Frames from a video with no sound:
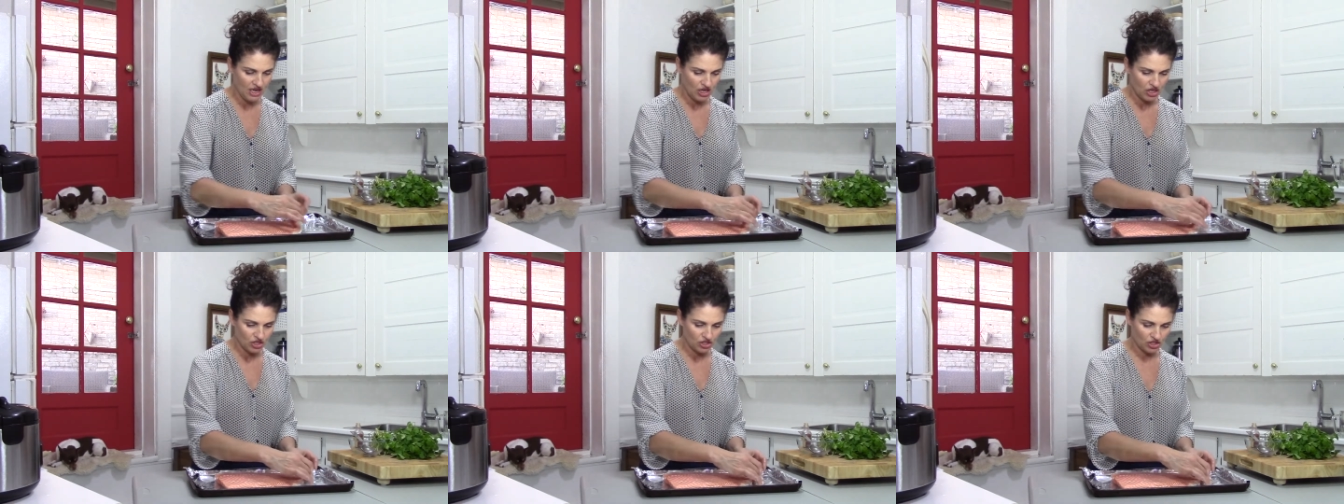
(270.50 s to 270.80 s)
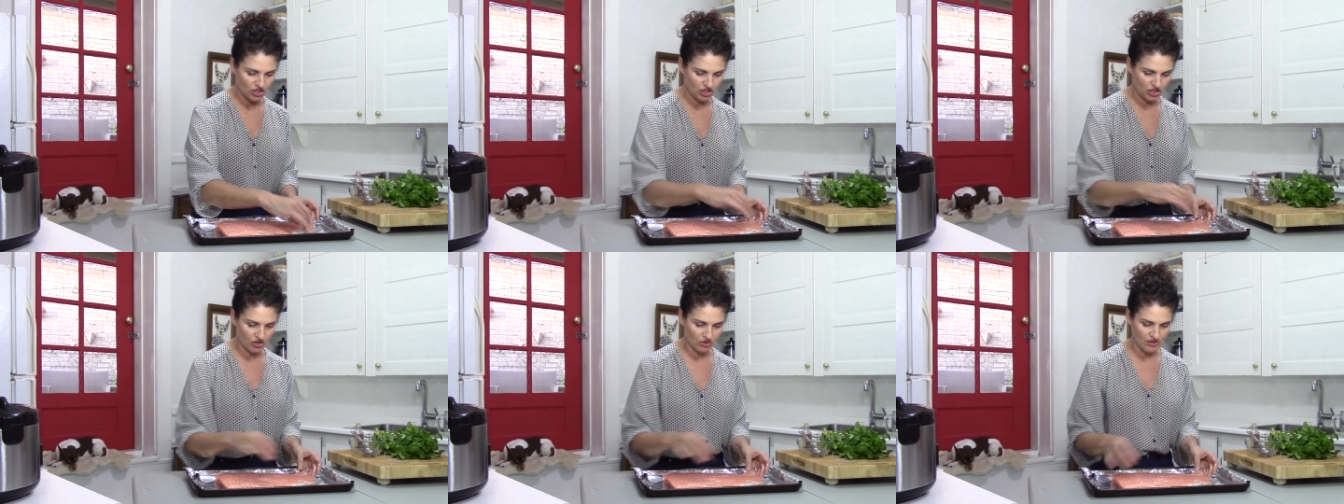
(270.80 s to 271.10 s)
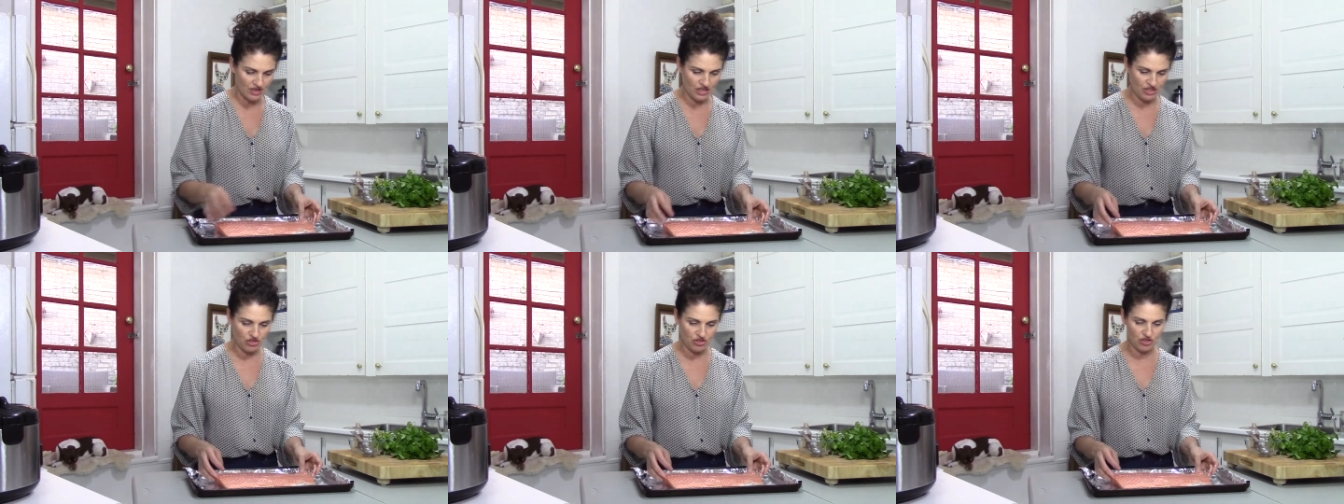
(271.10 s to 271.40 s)
just so
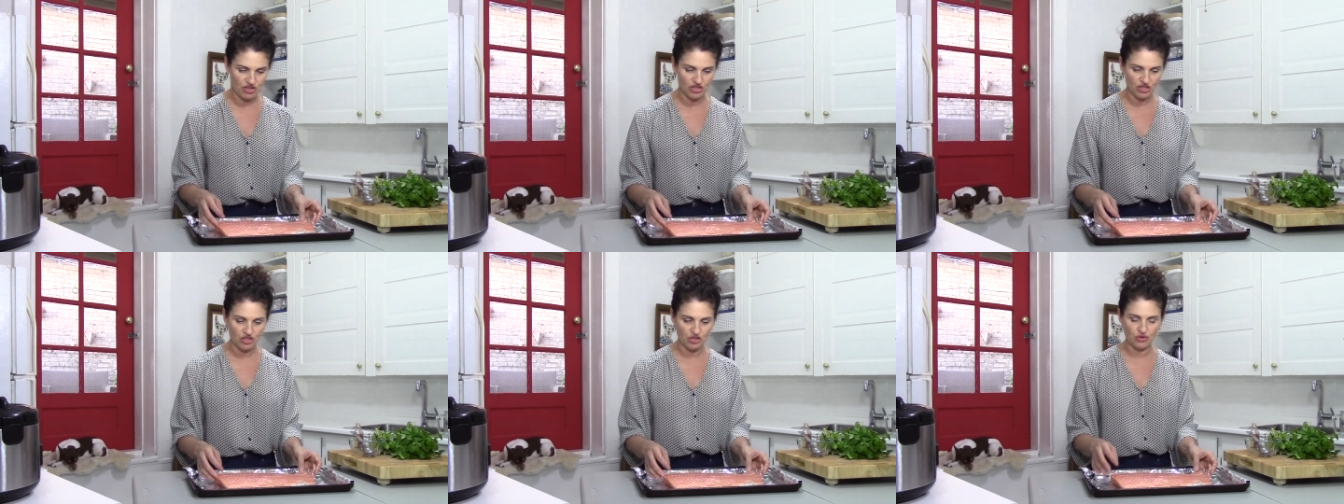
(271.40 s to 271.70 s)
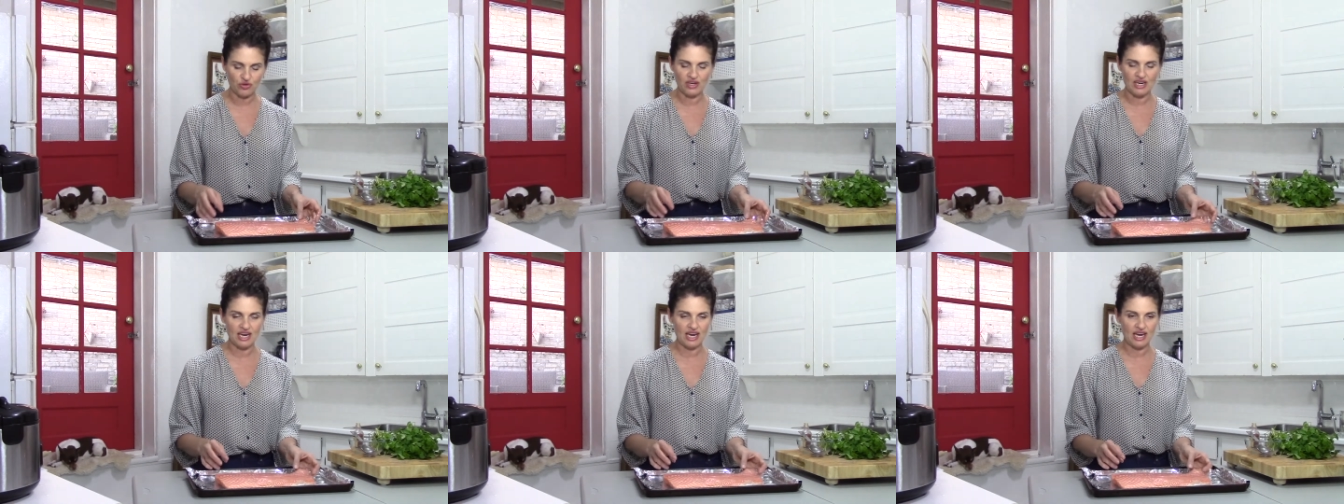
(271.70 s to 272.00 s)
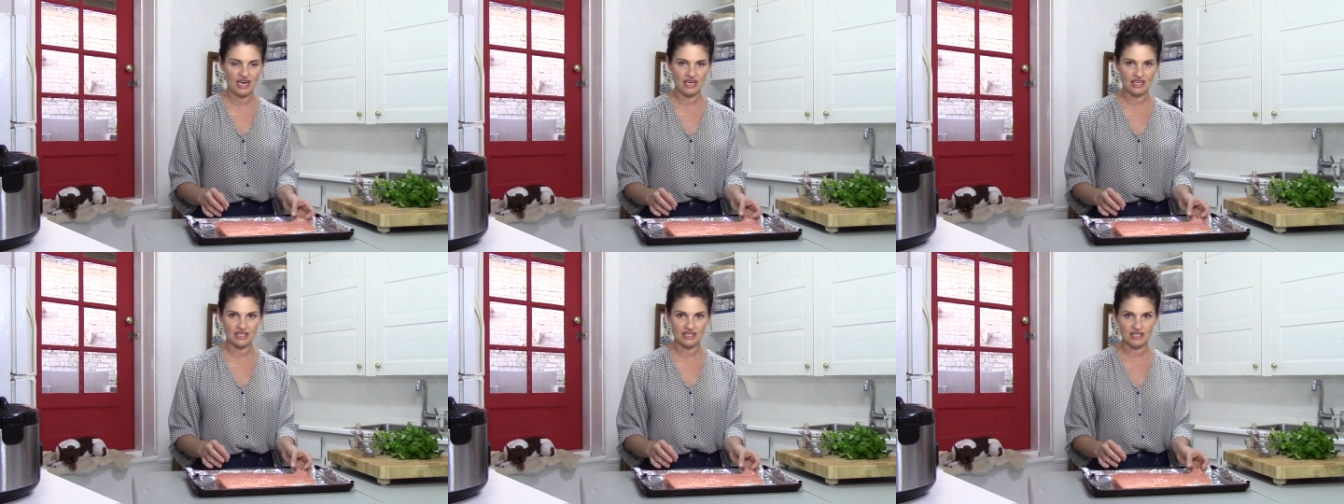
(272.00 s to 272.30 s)
that you can
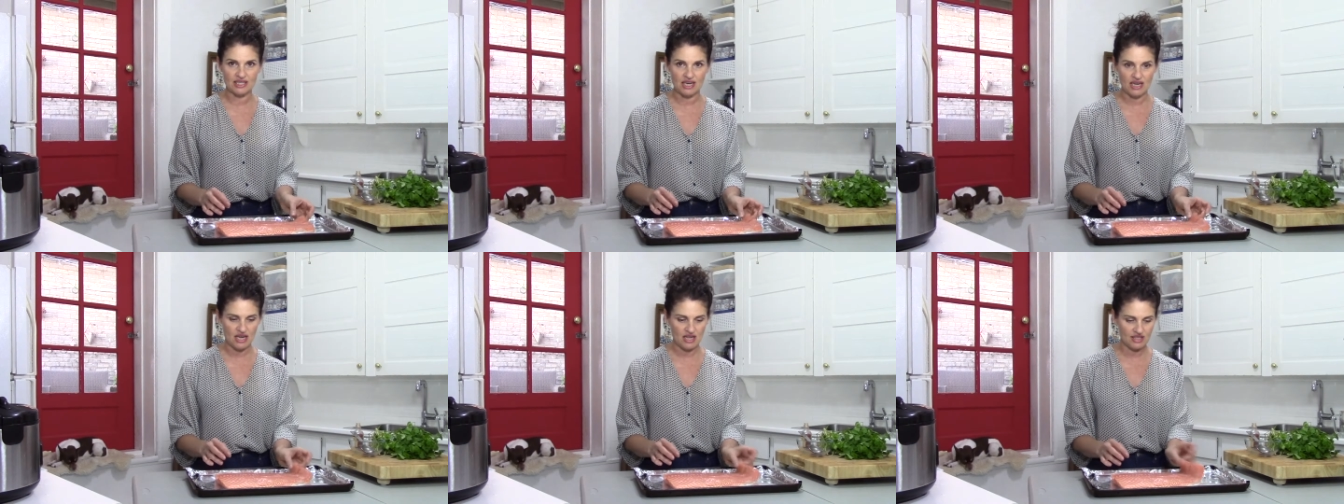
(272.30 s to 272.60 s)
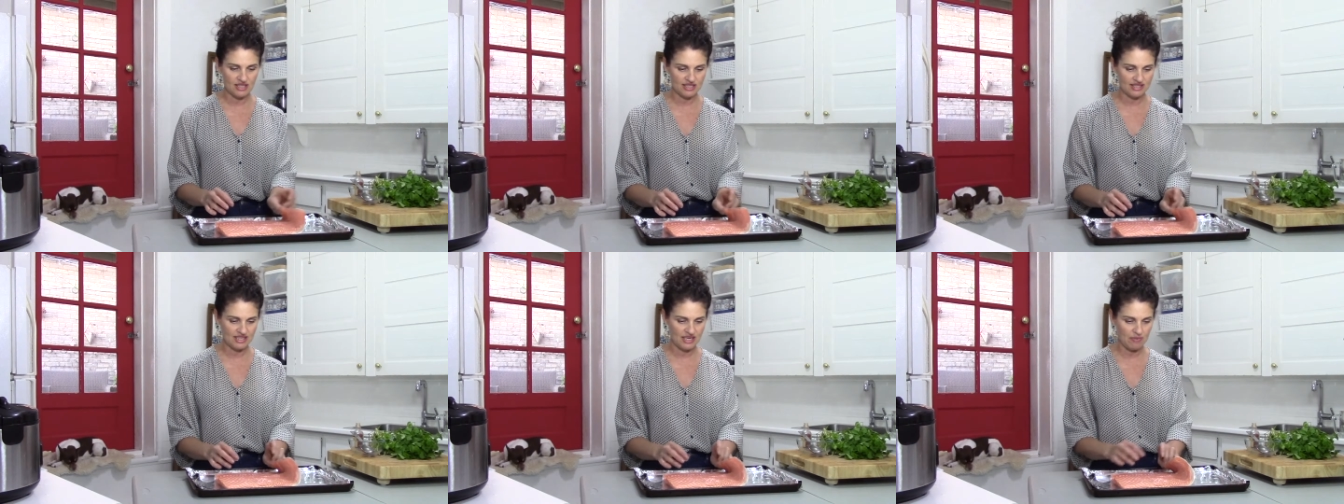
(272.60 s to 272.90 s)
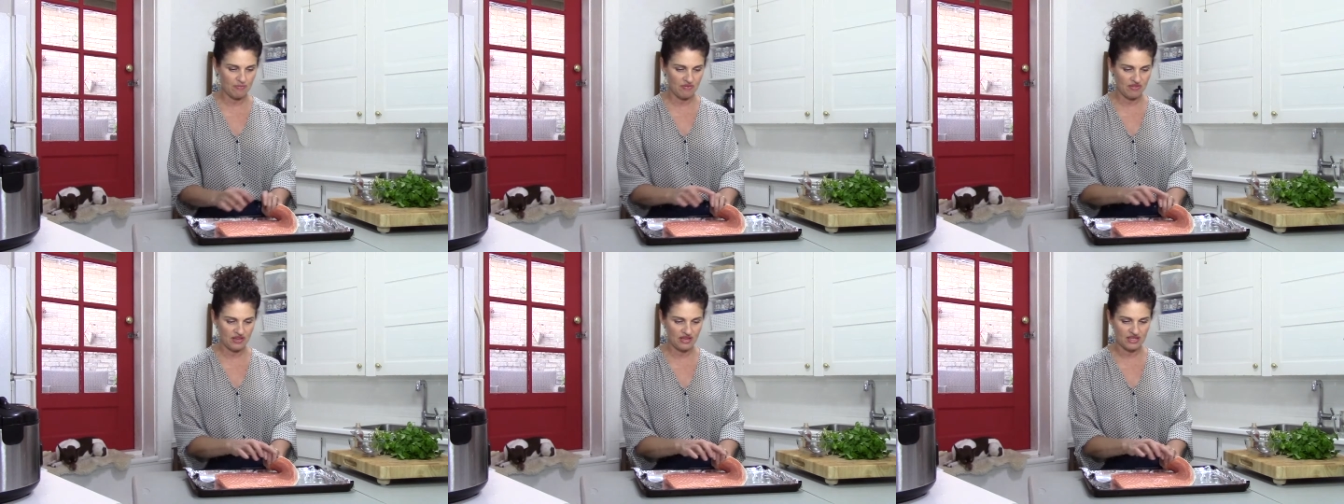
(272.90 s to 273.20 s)
create the same
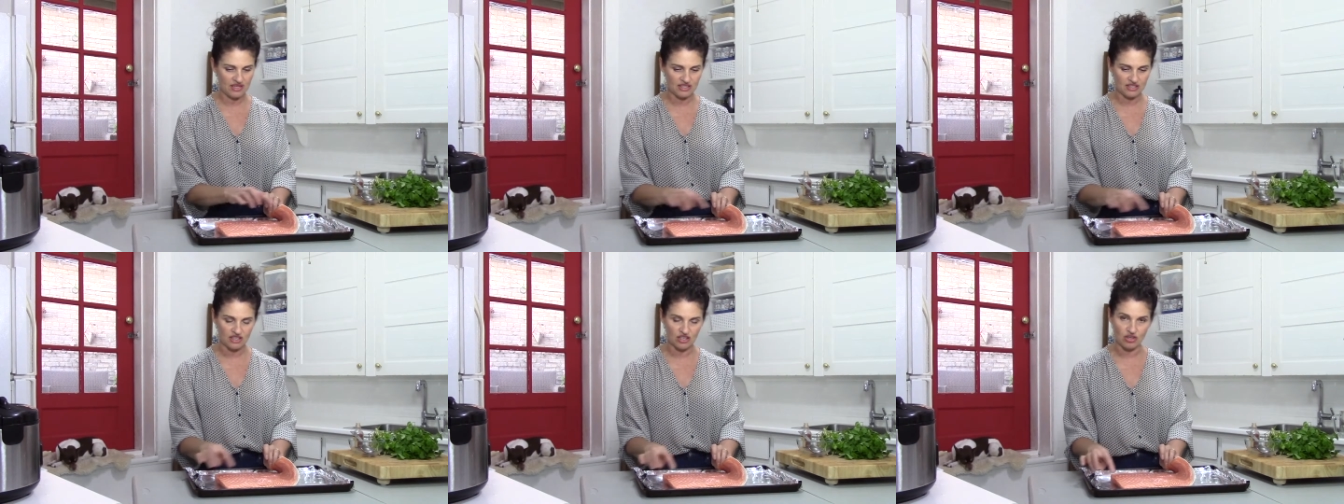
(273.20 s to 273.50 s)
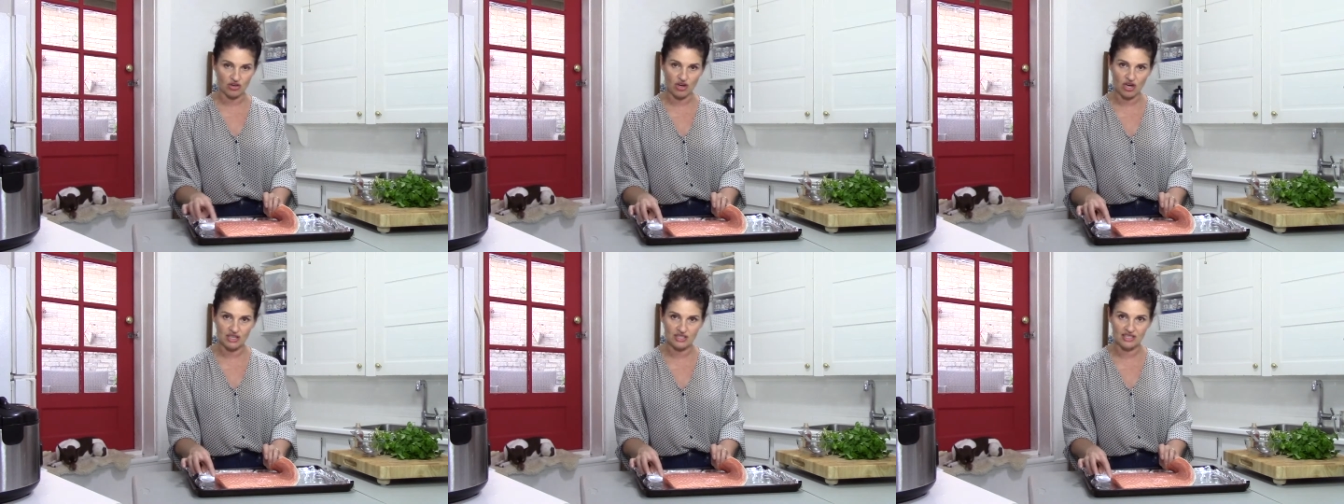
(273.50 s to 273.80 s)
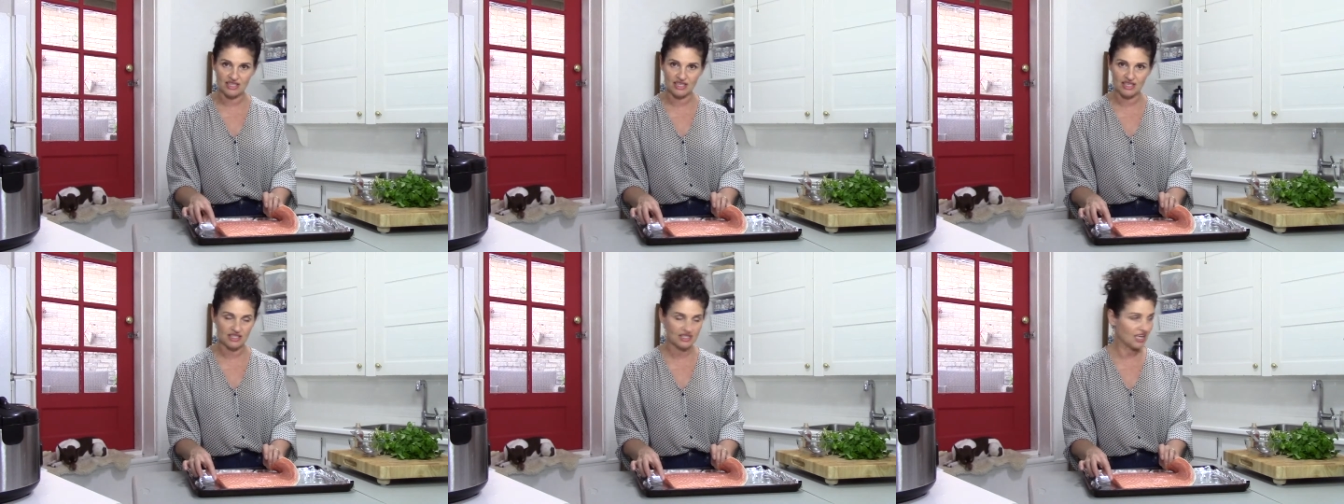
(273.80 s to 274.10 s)
thickness across
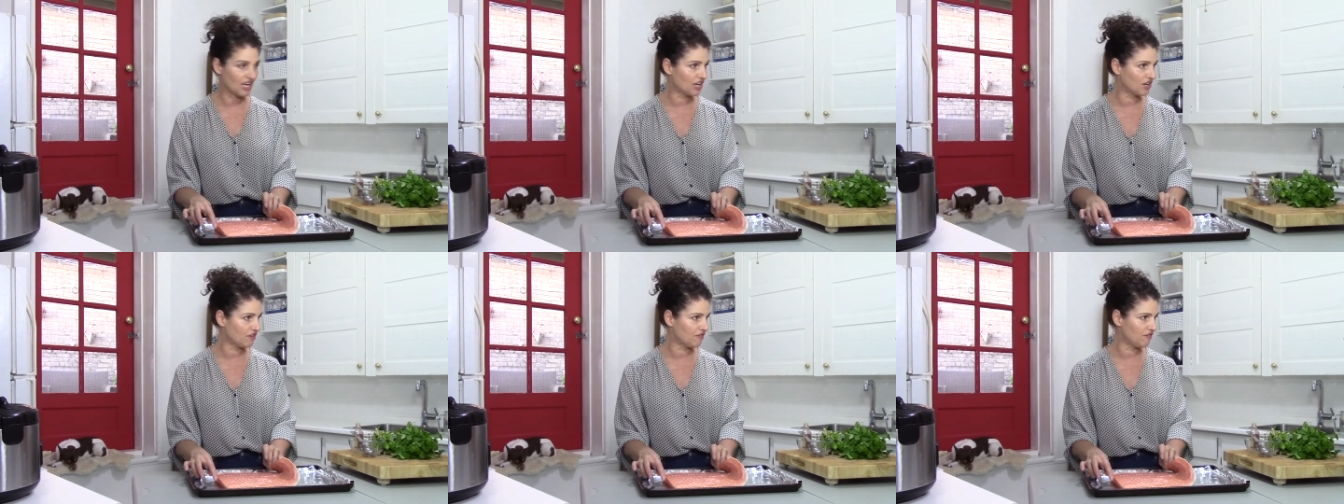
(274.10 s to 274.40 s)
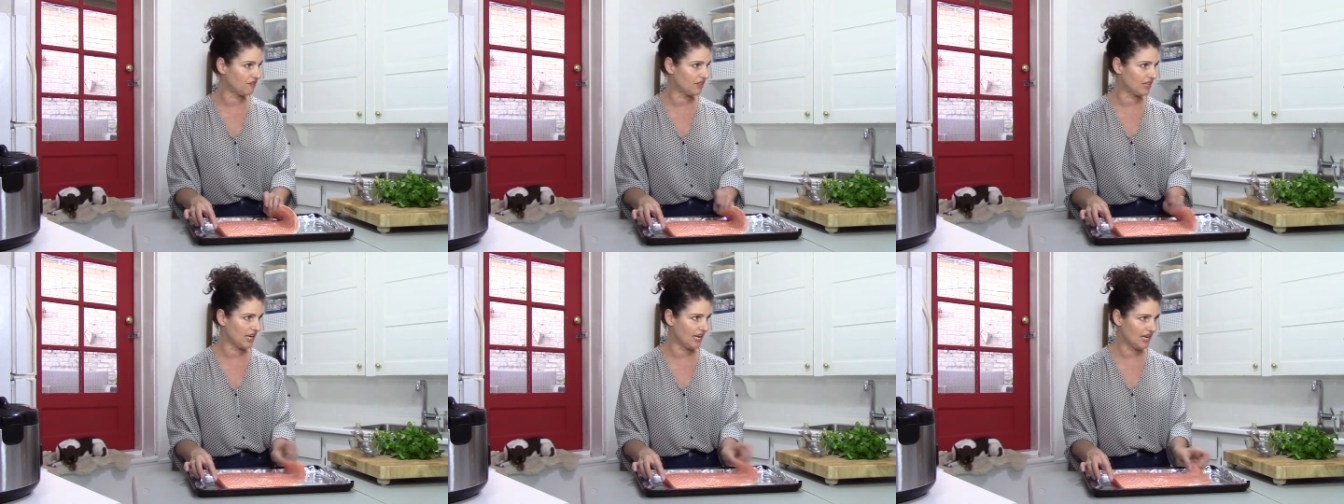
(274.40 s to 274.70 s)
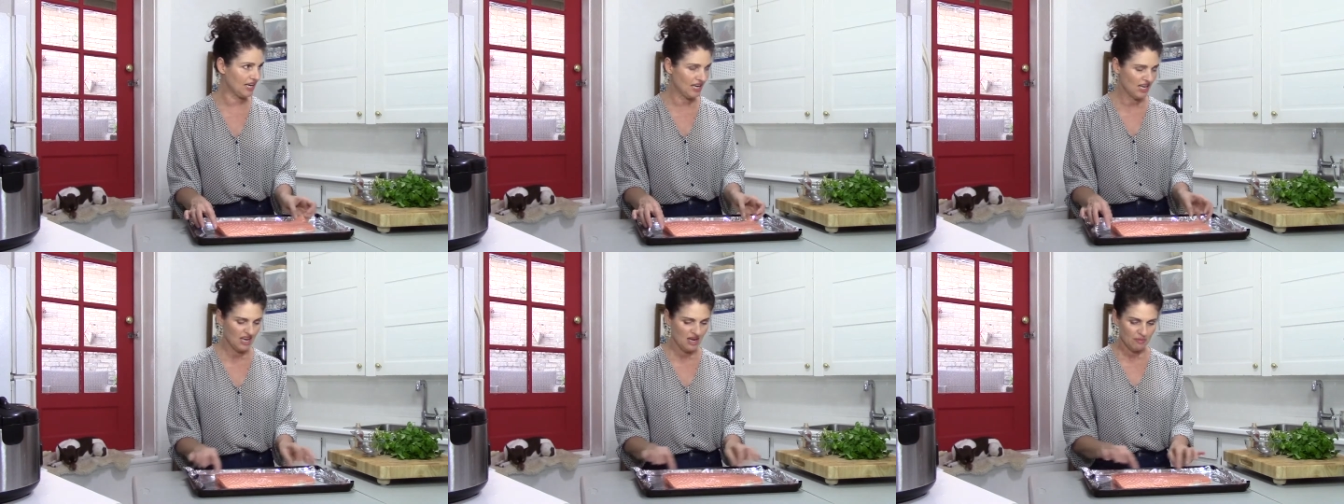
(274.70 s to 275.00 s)
the entire fillet.